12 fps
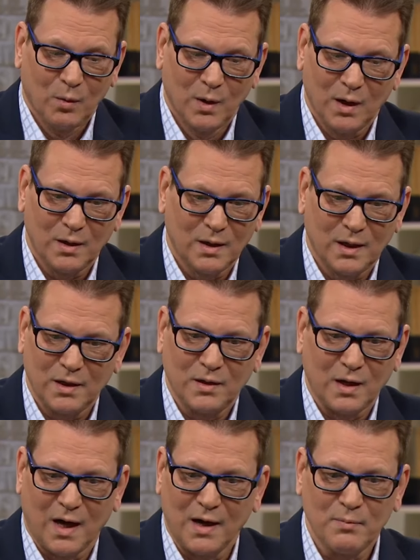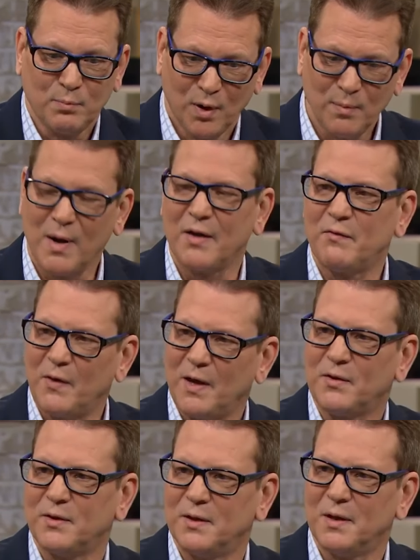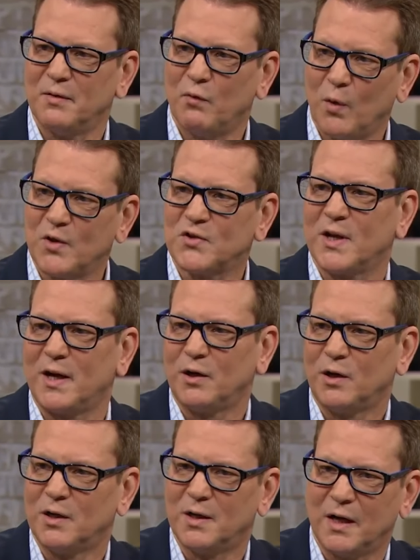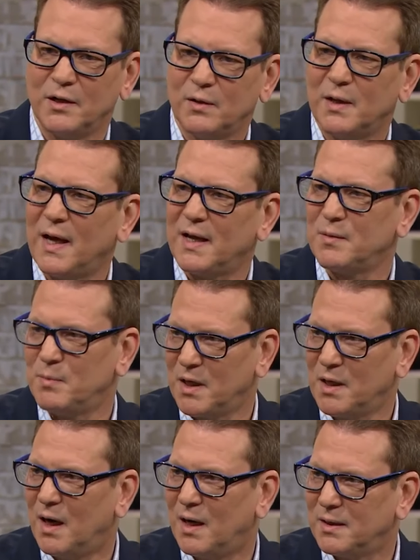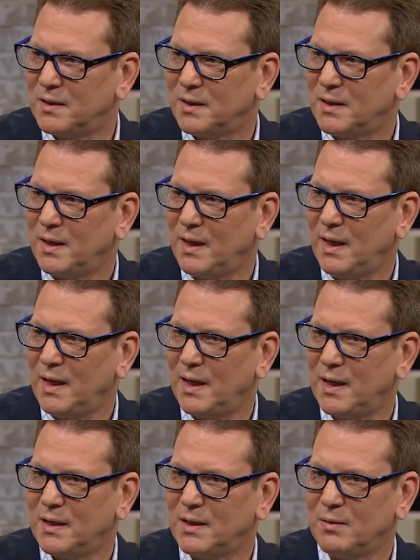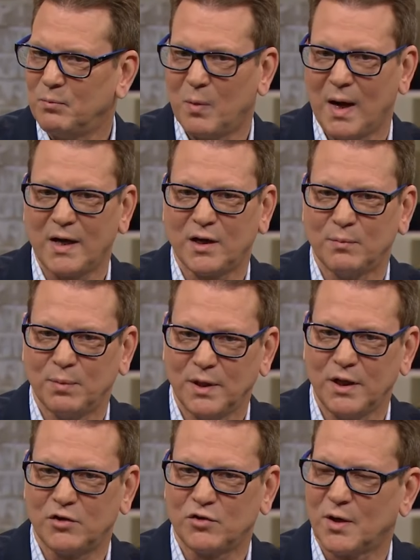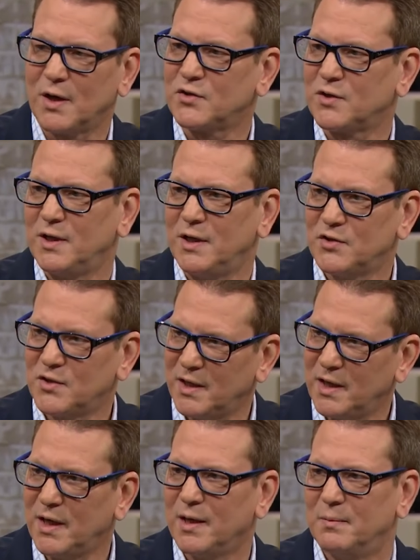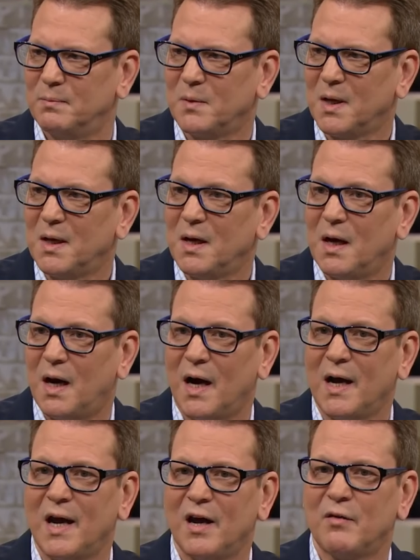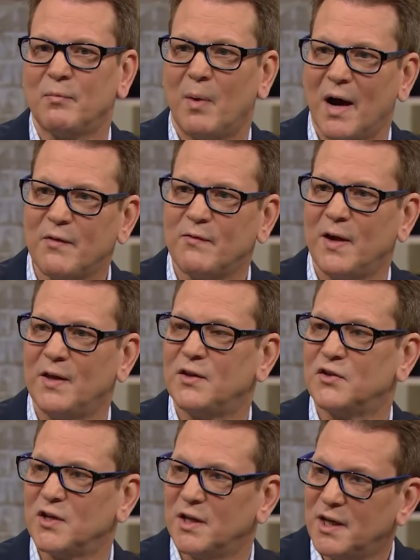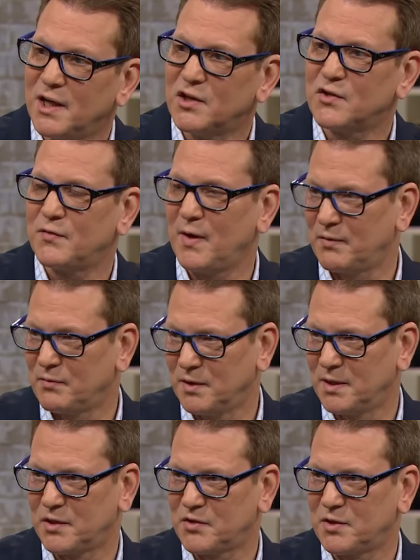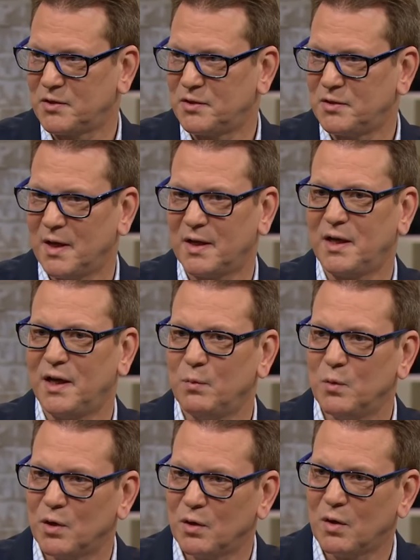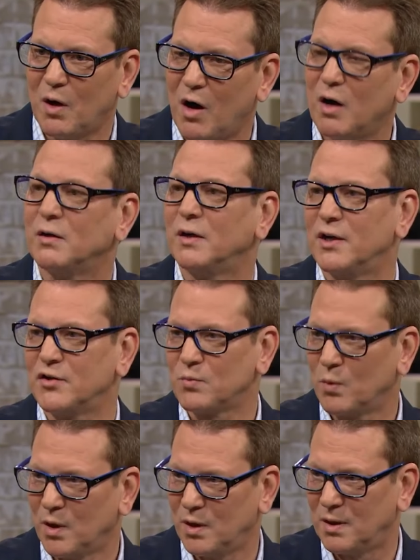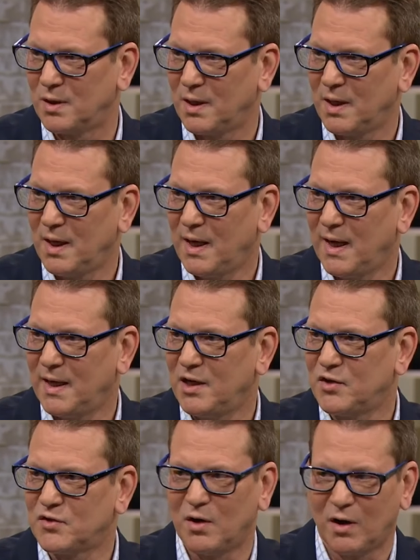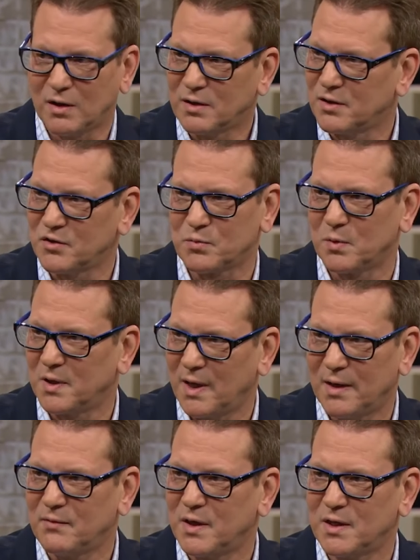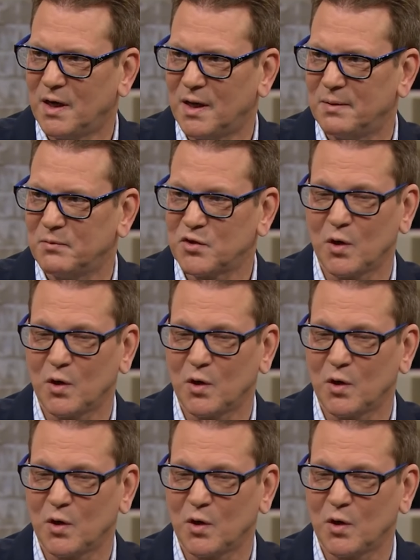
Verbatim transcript: Well, I put my faith in the voice that I heard, and I knew it had to be God. And my complete trust is in Him. My faith is in His faithfulness, that He will honor His word. and he's honored his word every time.